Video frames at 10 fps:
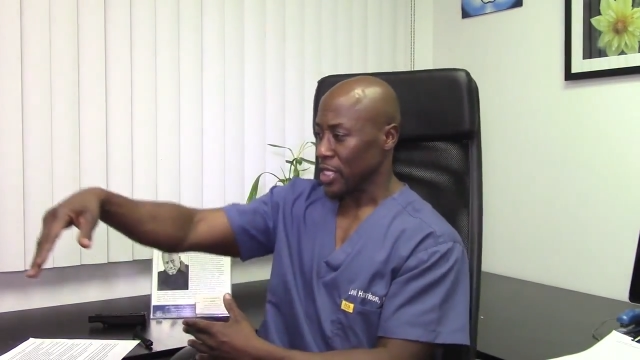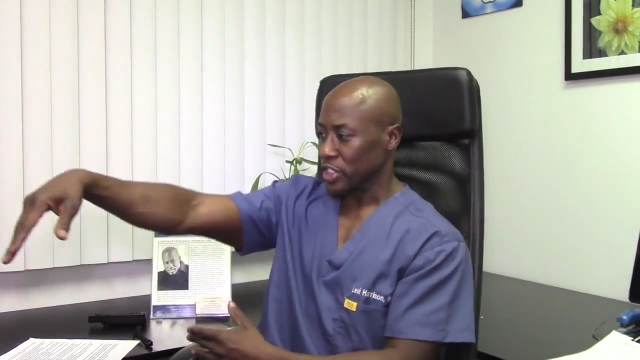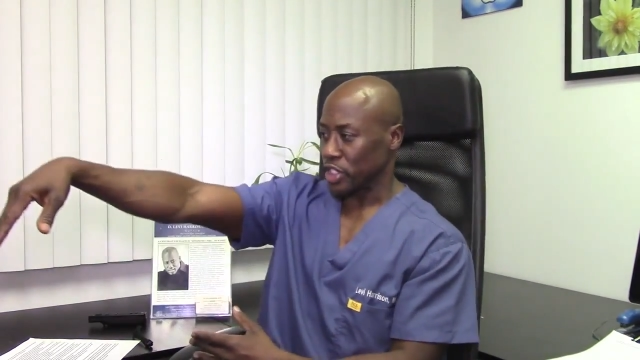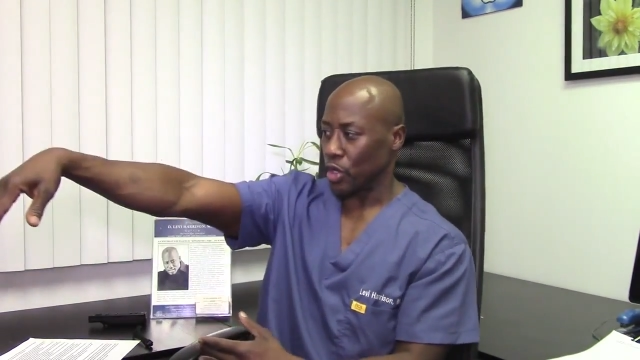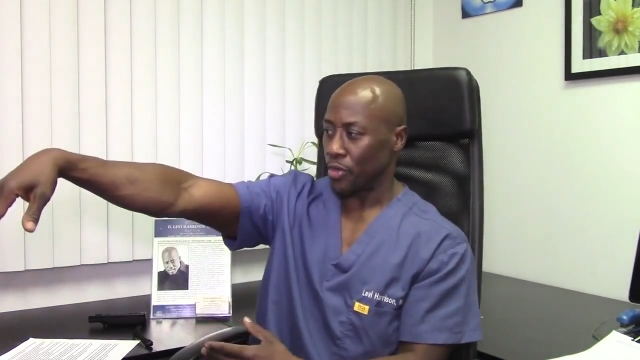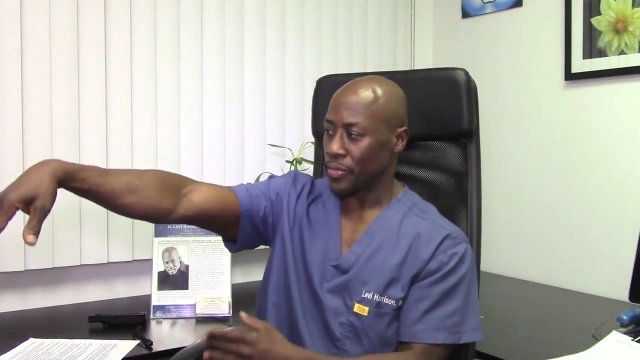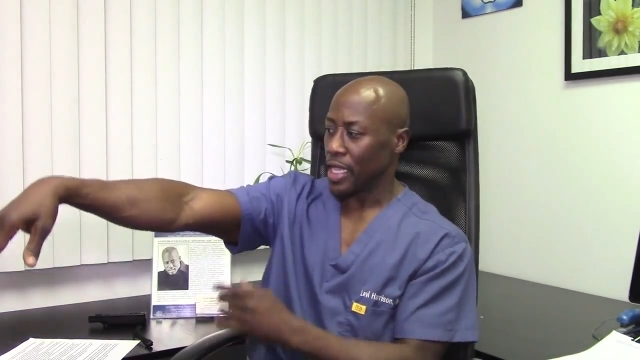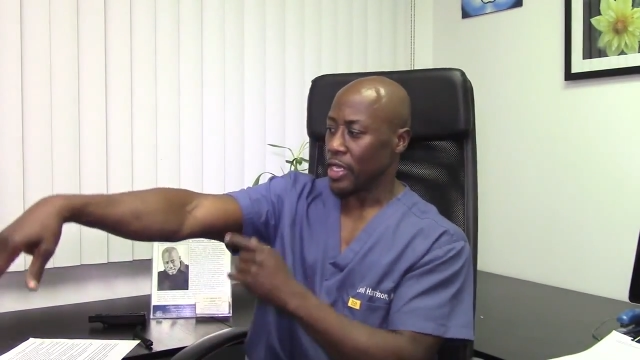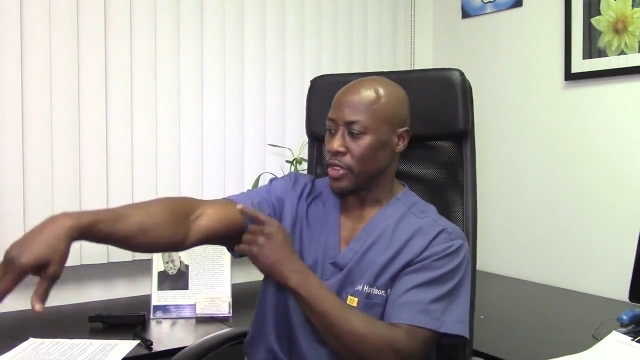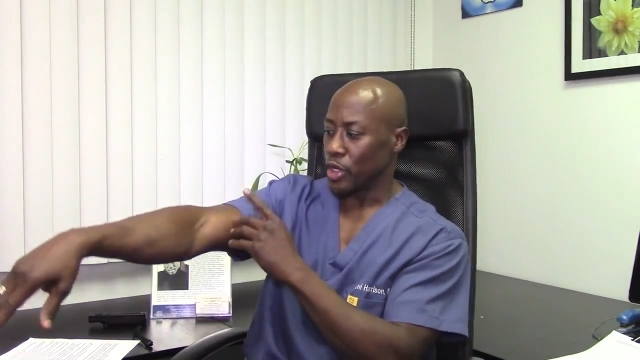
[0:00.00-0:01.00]
So,
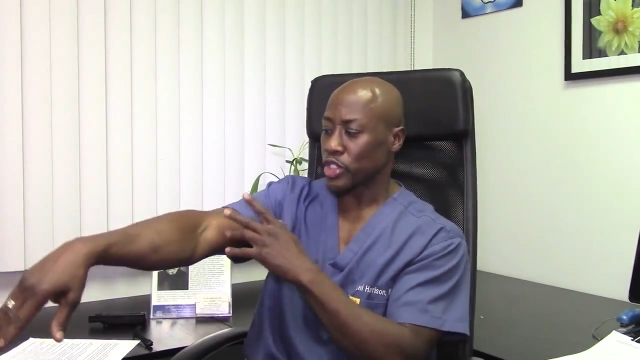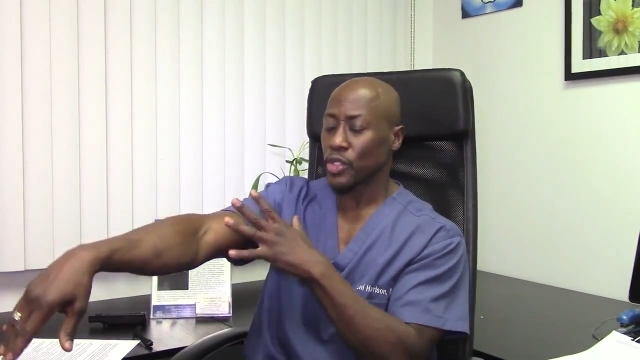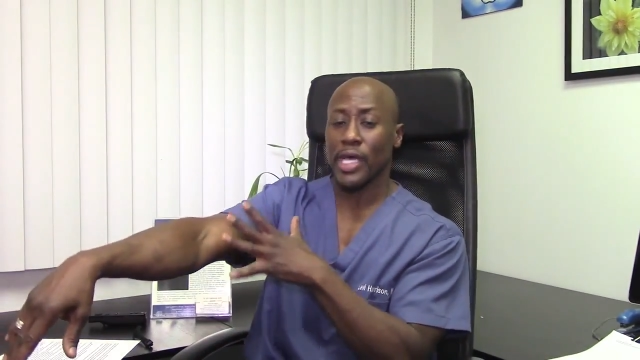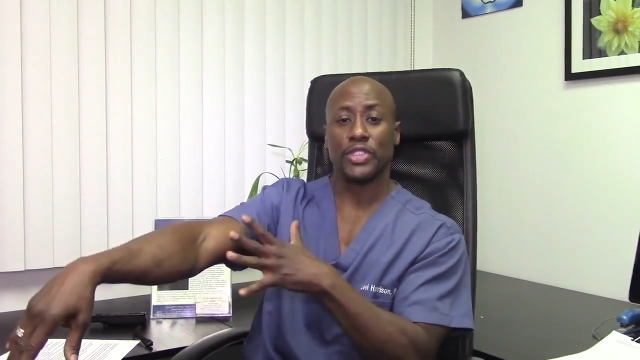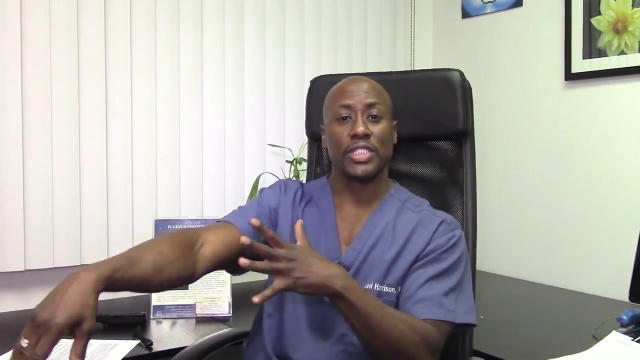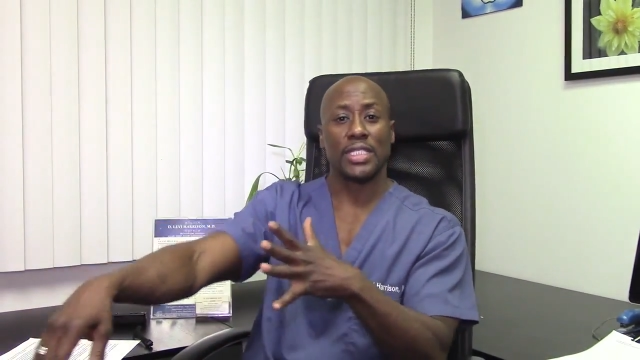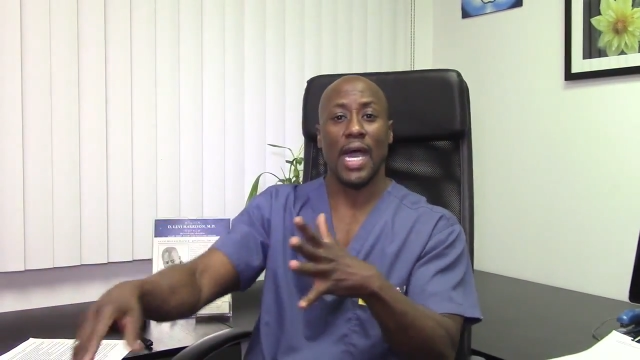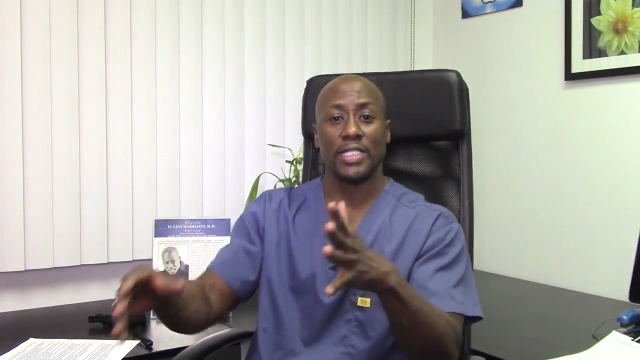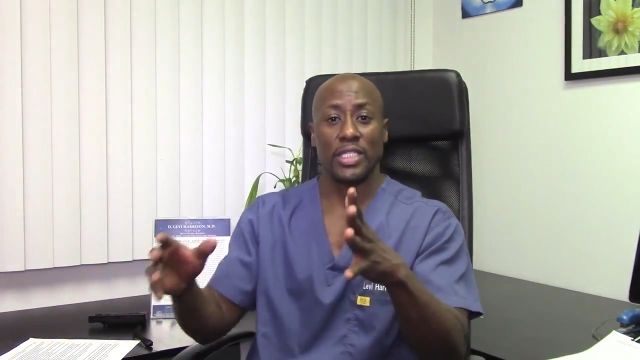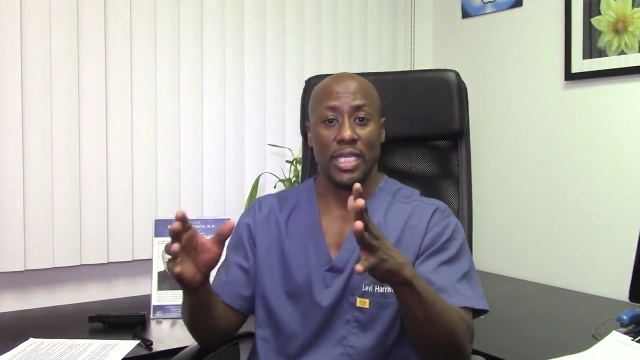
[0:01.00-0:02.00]
inertial
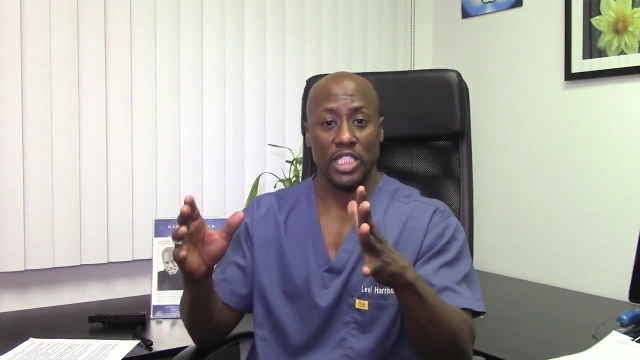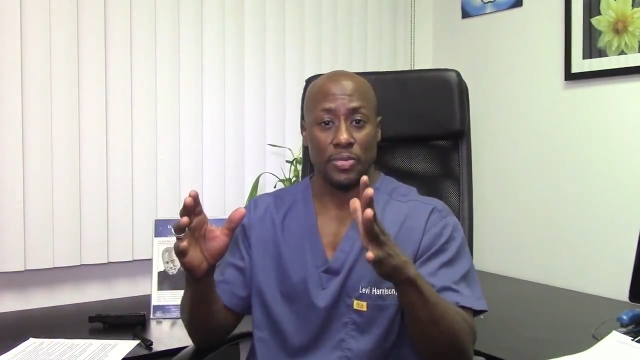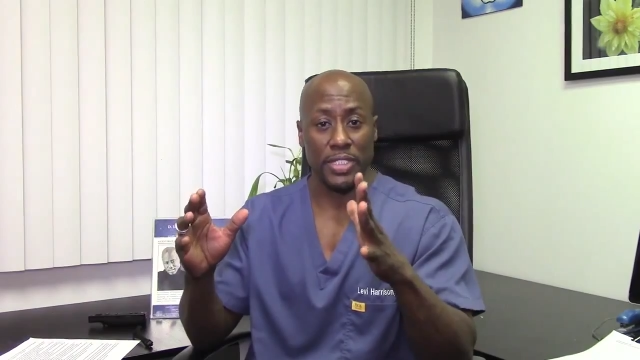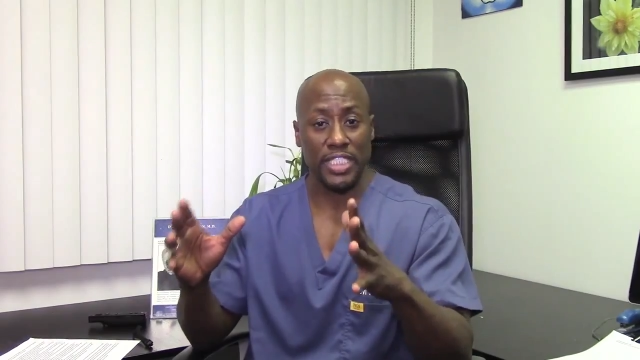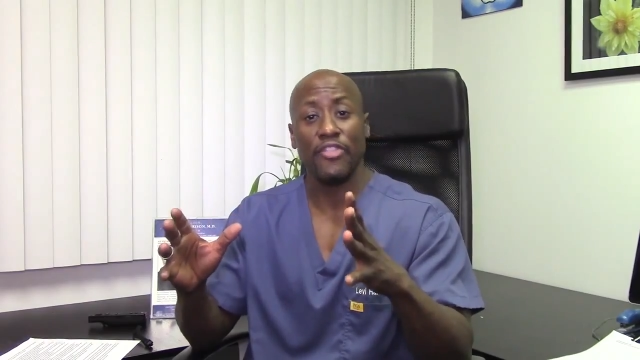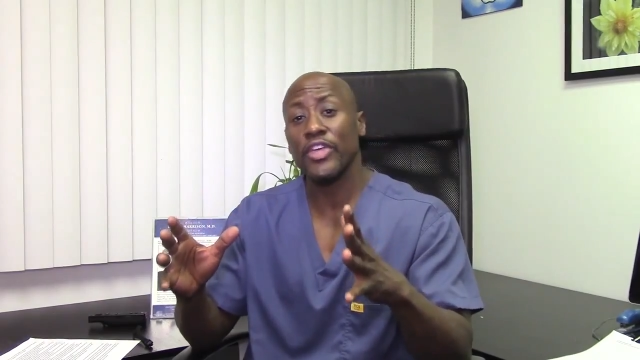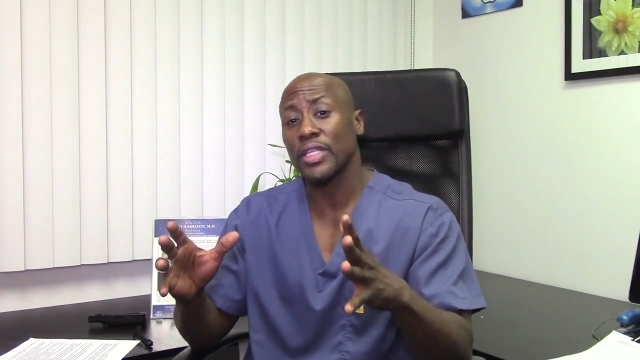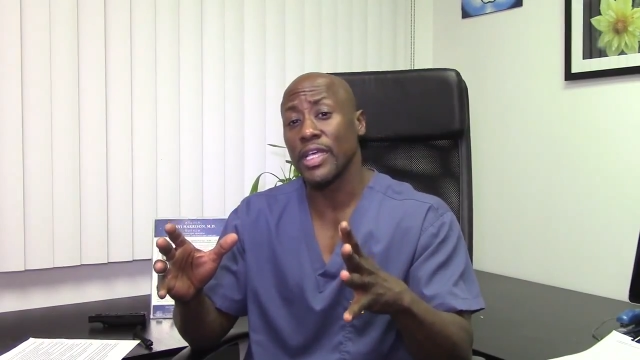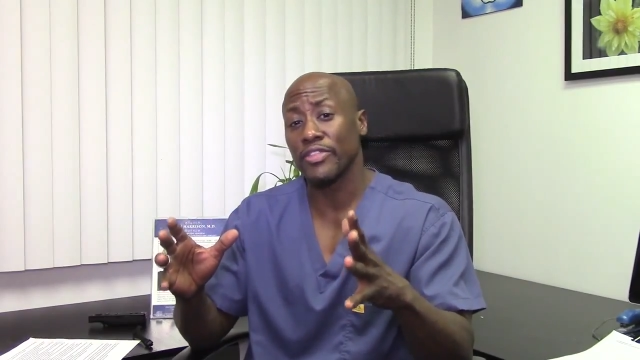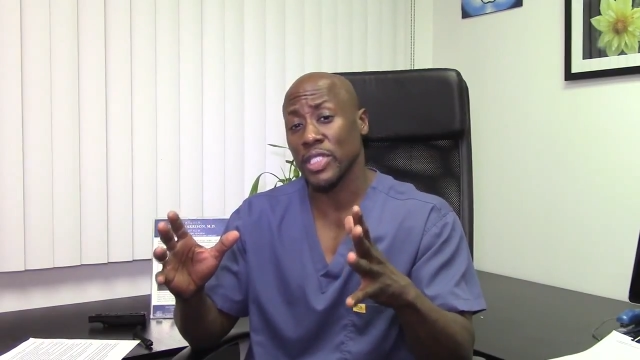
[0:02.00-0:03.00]
exercises are done
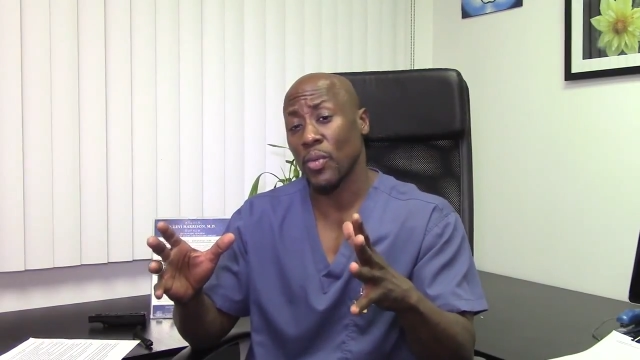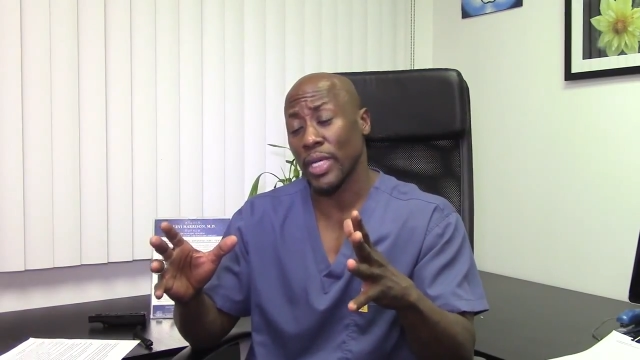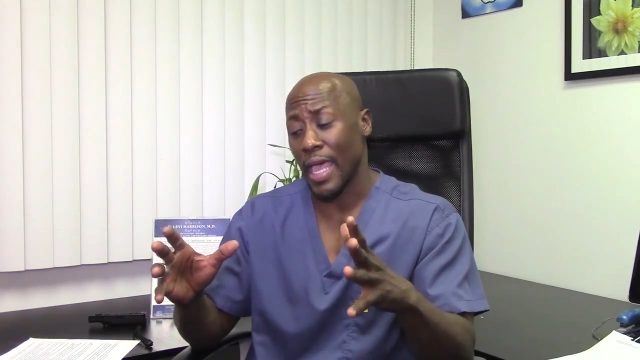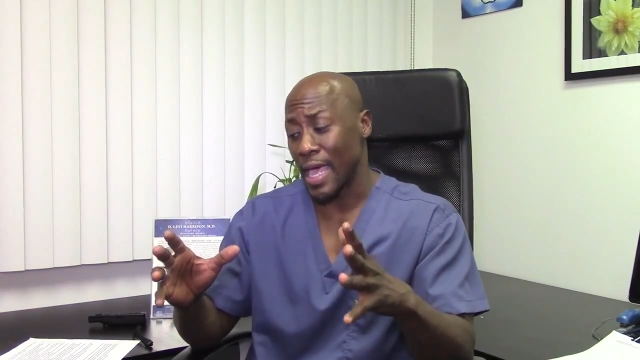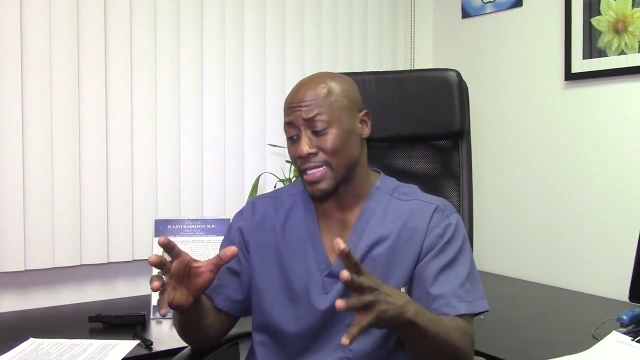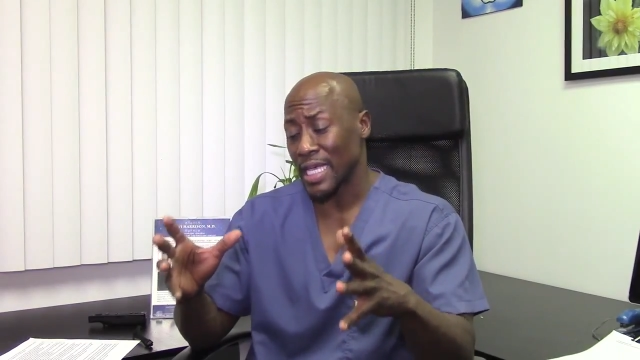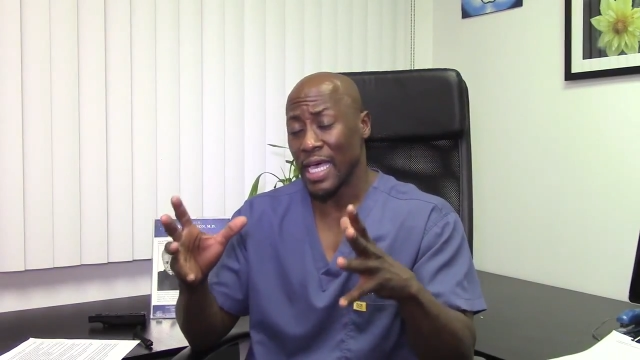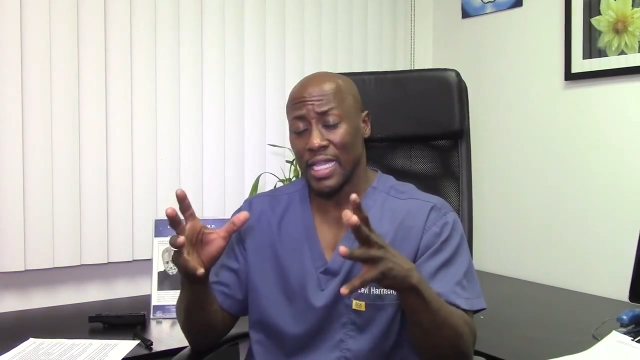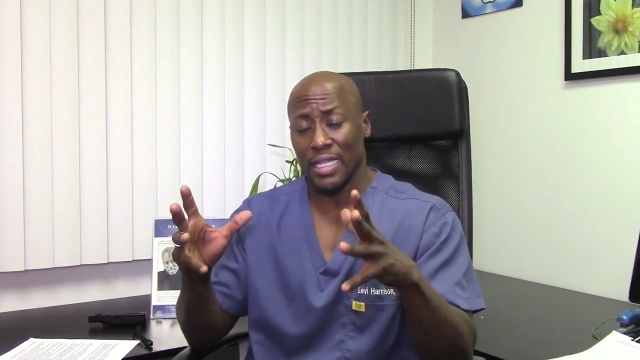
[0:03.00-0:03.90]
specifically if someone has